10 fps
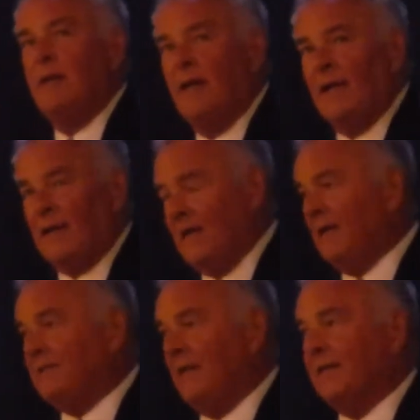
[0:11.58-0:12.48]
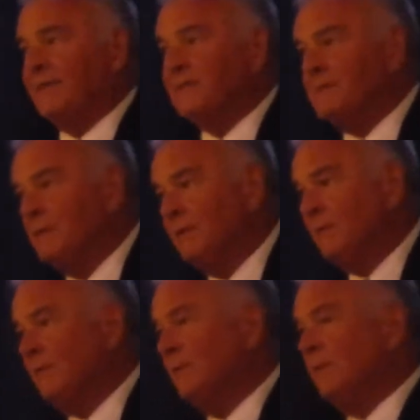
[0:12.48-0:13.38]
and I got to tell you this."
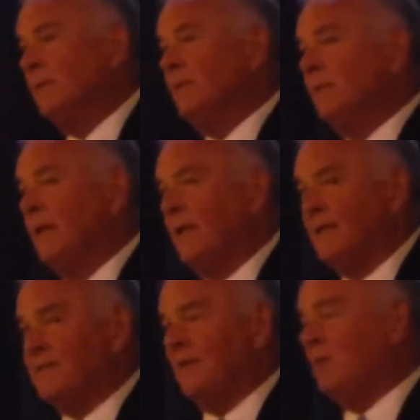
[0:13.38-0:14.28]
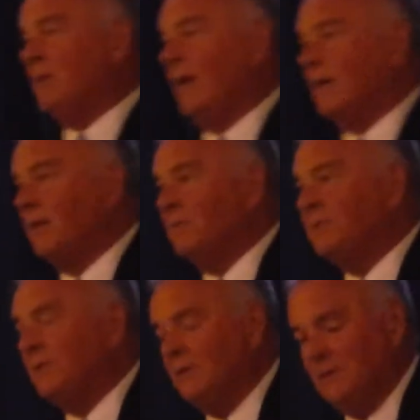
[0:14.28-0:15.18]
And I said, "Okay,
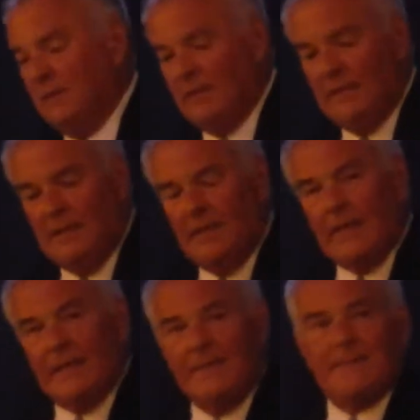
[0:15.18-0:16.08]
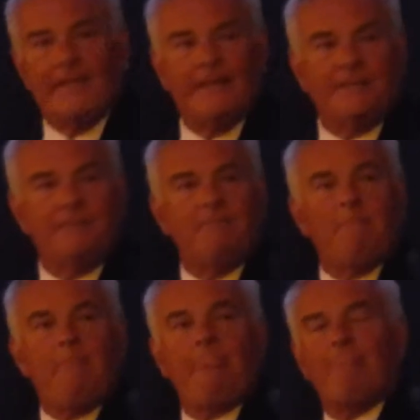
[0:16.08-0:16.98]
Coach." And he says,
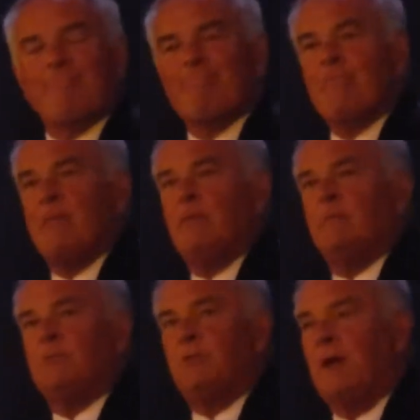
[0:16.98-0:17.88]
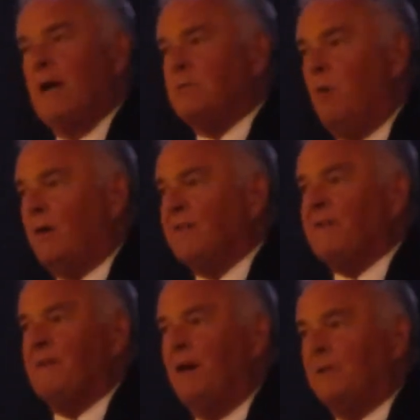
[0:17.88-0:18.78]
"There's two guys walking
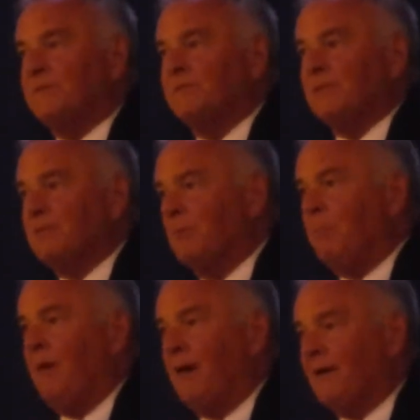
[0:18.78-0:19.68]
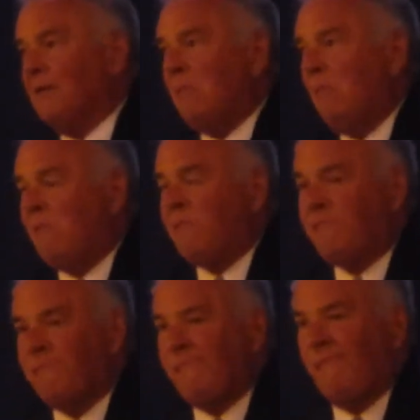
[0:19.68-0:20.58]
their dogs in Central Park.
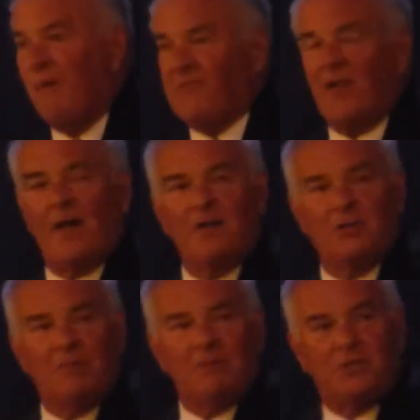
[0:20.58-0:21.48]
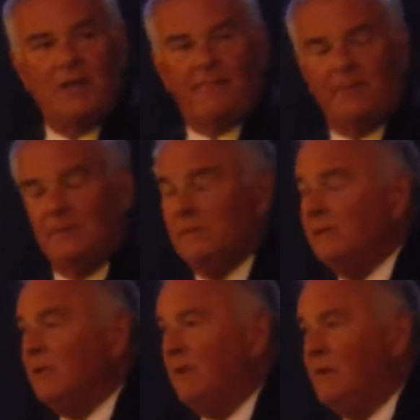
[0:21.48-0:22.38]
One's got a German Shepherd,
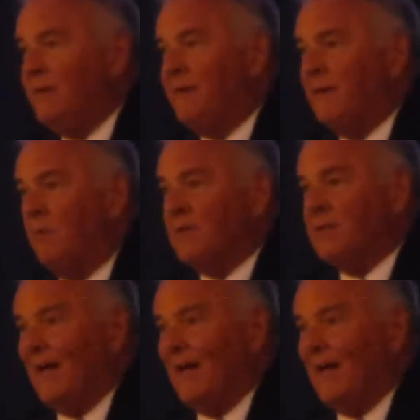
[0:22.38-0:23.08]
and one's